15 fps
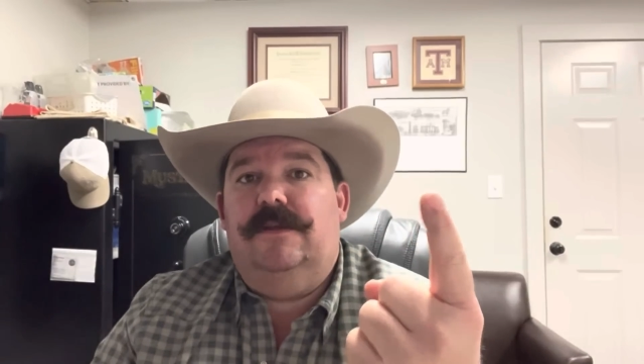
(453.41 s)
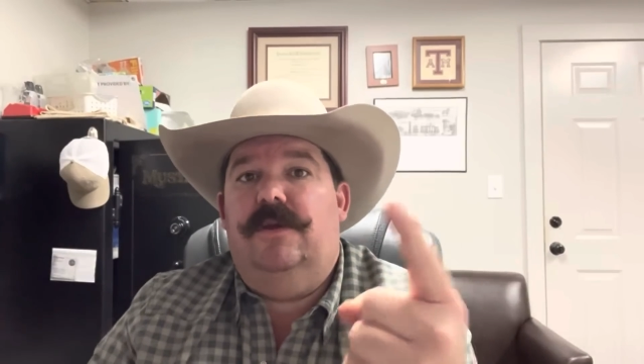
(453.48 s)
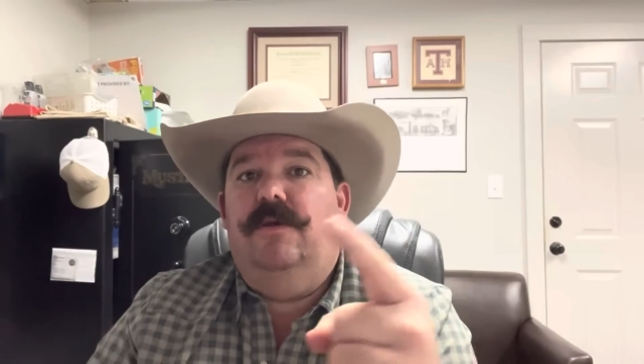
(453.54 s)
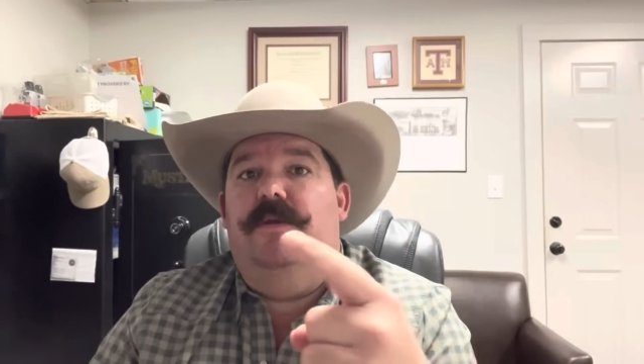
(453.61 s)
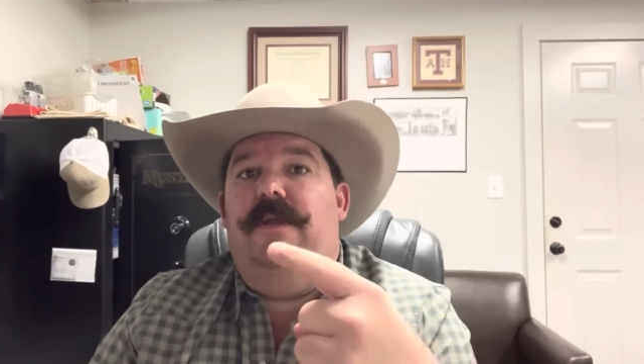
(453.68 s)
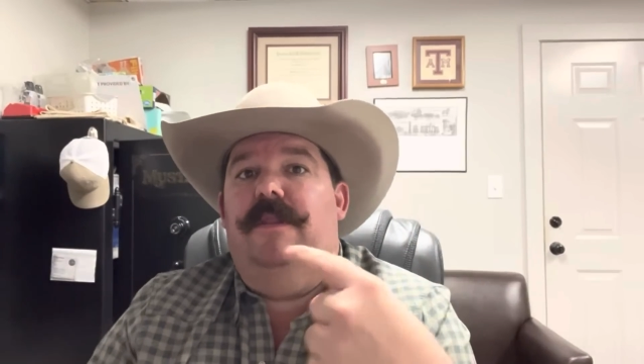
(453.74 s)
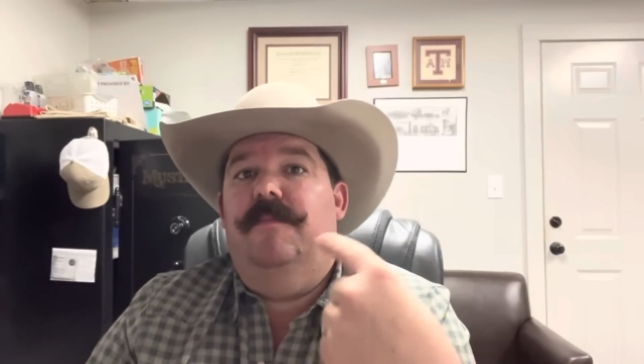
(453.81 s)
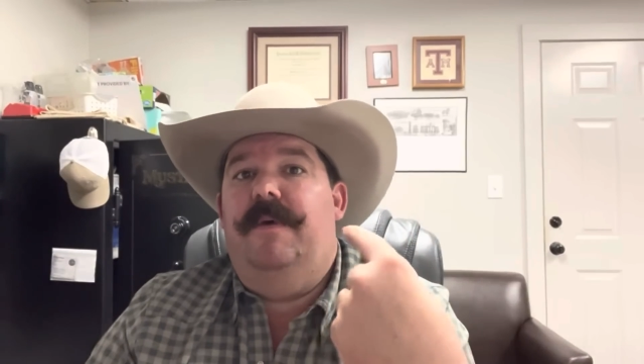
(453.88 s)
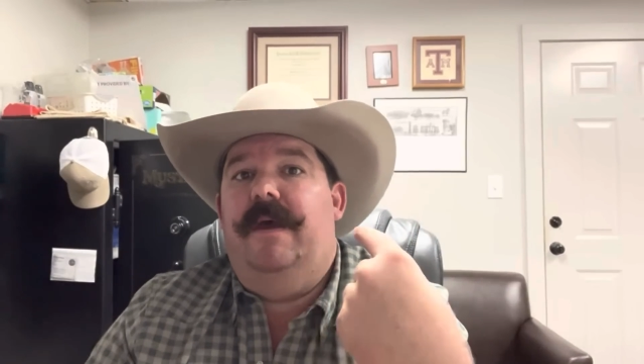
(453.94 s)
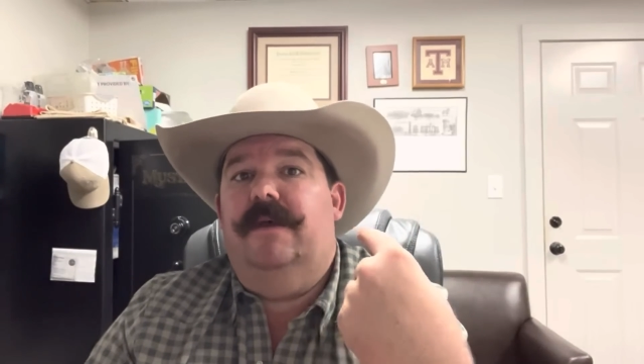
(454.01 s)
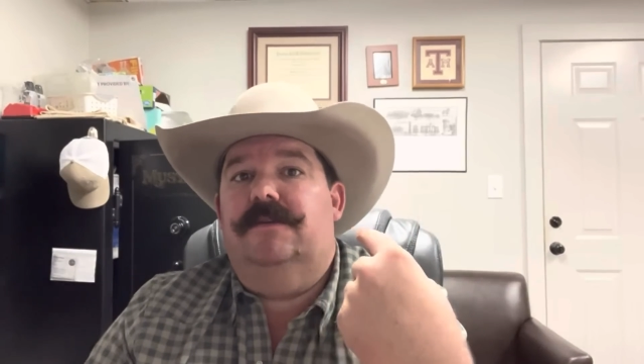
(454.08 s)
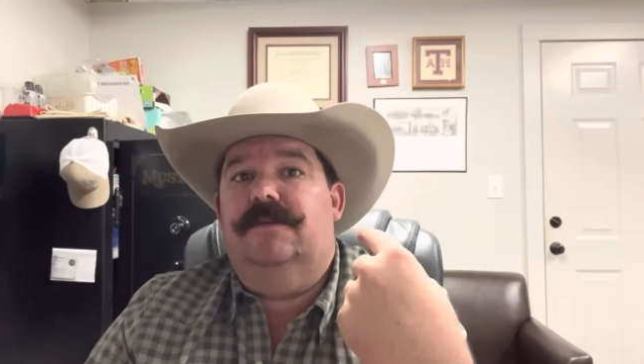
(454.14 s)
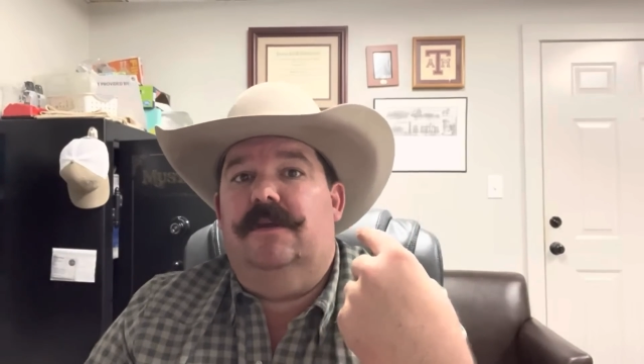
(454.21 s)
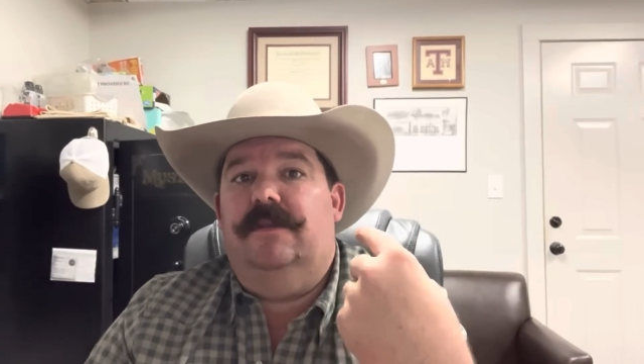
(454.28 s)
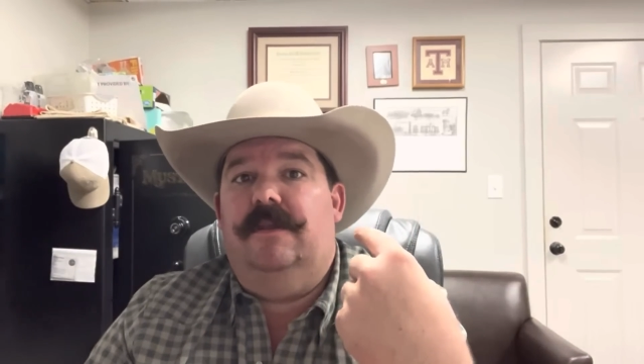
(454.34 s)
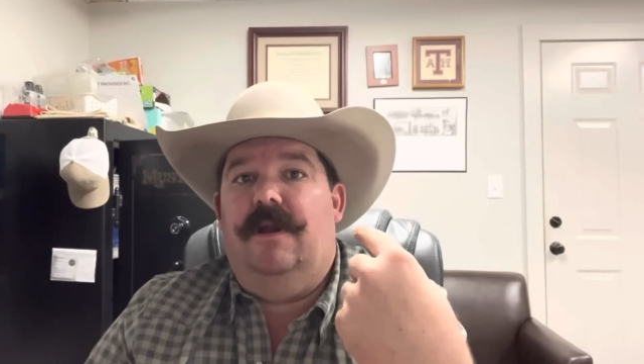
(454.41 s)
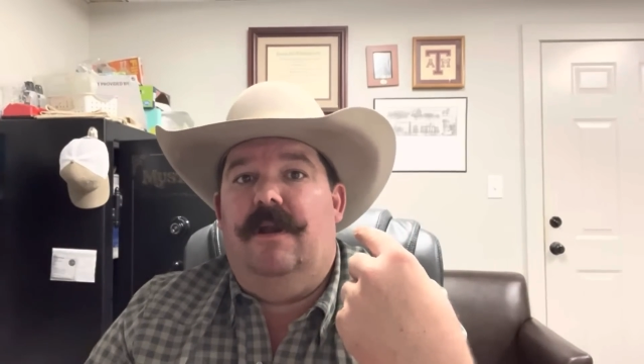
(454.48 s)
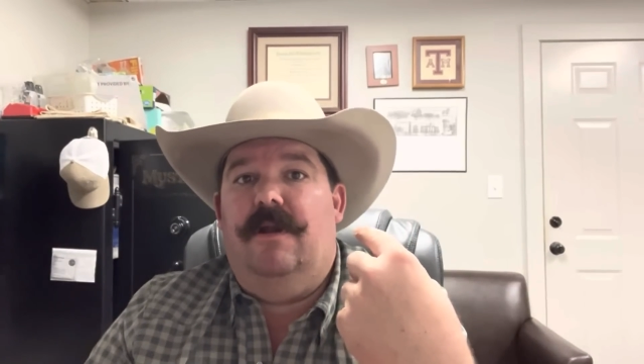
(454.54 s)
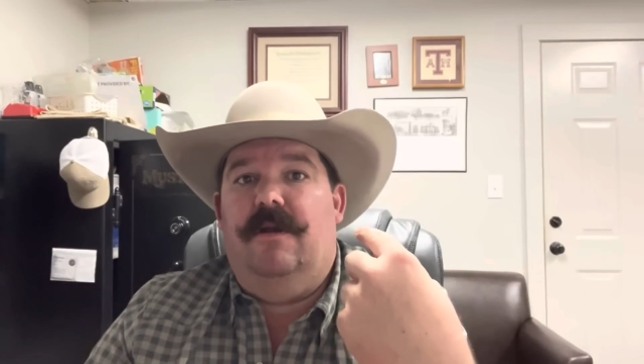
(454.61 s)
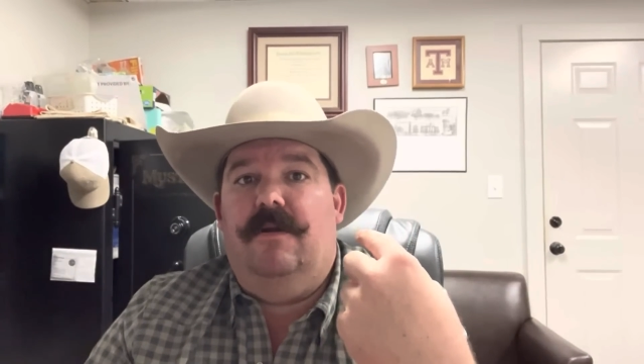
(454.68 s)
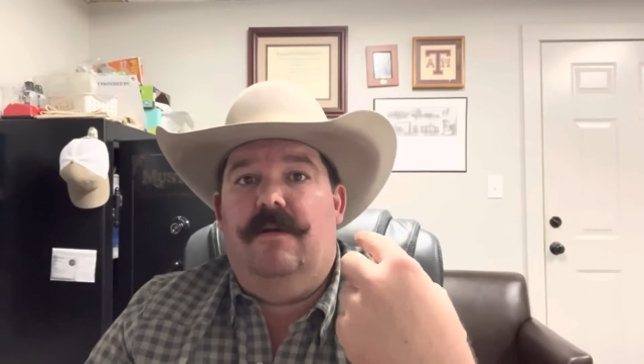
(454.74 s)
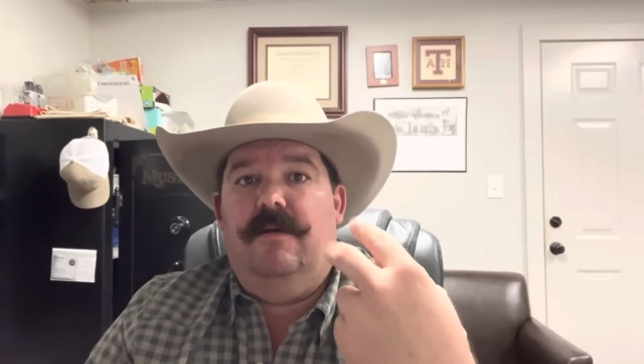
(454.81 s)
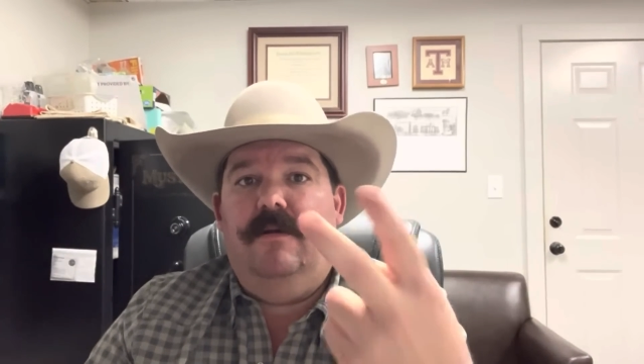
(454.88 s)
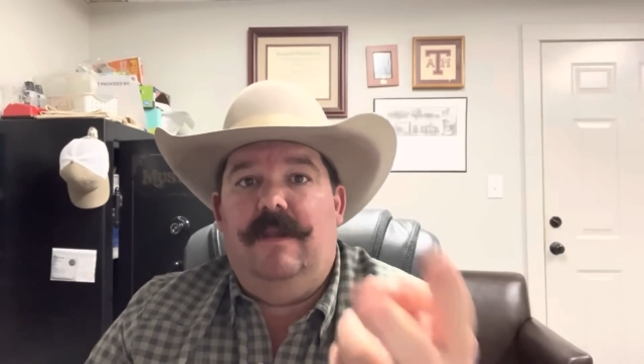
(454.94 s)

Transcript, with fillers: and who did the best in their